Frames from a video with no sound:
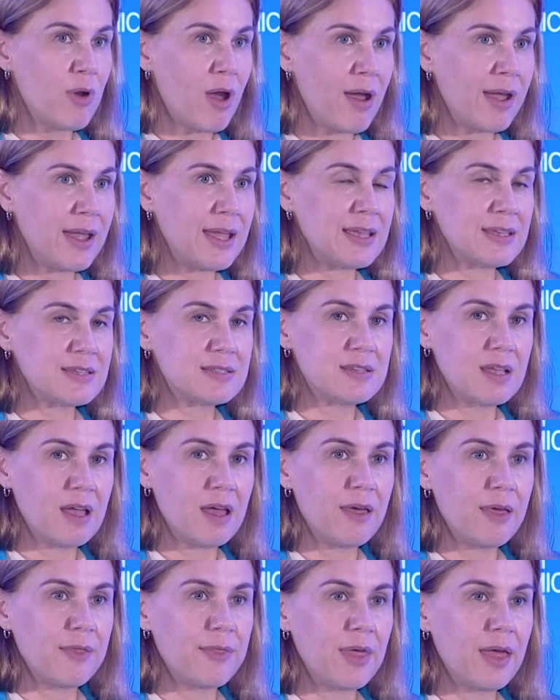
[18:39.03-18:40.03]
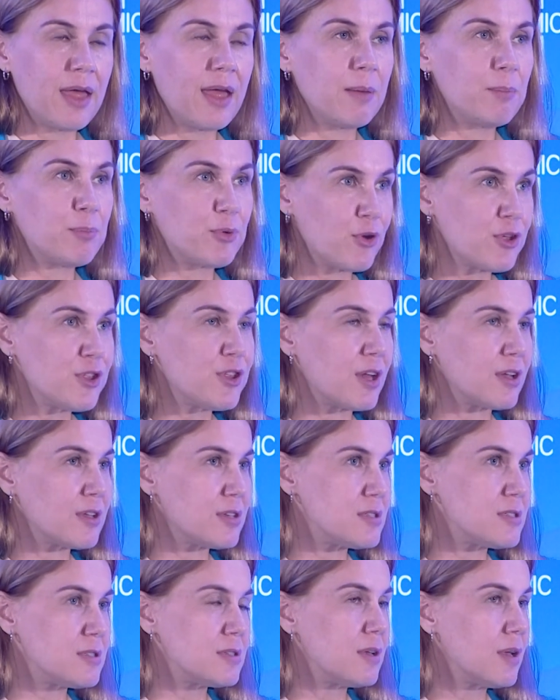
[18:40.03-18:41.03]
eyes the
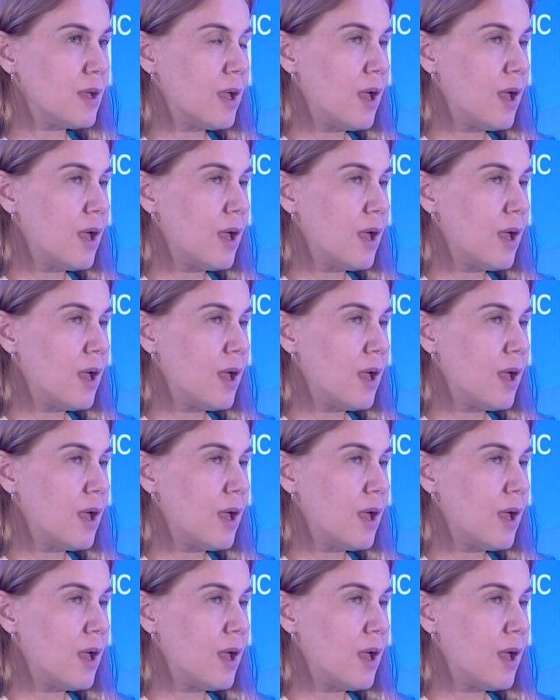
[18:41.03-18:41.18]
projects